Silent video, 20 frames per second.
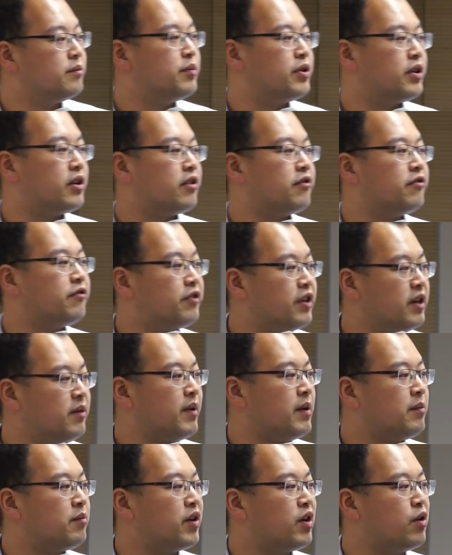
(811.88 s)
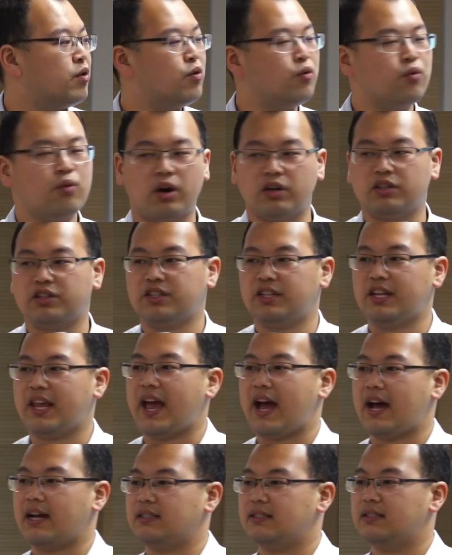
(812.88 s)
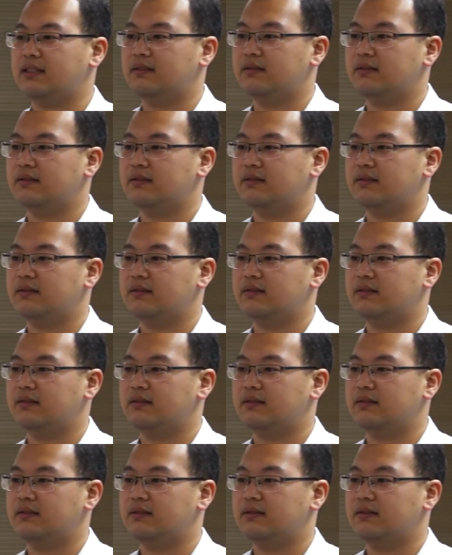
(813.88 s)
per free member who watched the ads.